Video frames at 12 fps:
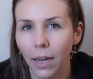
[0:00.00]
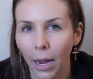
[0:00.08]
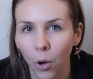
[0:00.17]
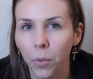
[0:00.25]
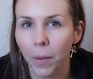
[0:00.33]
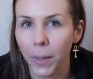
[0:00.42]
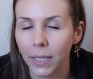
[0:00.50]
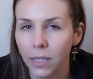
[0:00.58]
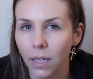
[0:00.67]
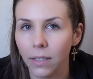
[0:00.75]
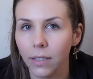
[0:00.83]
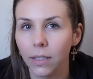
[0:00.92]
I hope that makes
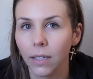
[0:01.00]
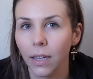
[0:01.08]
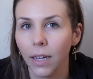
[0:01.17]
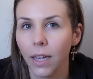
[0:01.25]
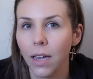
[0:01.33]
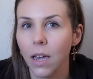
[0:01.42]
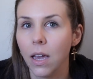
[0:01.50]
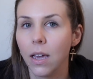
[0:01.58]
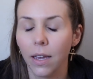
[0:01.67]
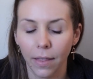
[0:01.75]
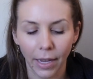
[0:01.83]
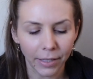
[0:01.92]
sense.
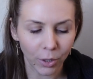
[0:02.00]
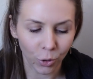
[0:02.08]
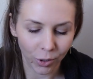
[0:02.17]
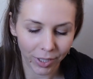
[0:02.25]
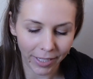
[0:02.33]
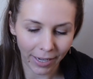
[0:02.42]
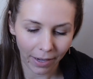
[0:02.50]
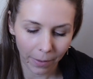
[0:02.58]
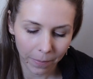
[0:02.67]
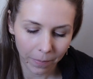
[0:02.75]
That's interesting.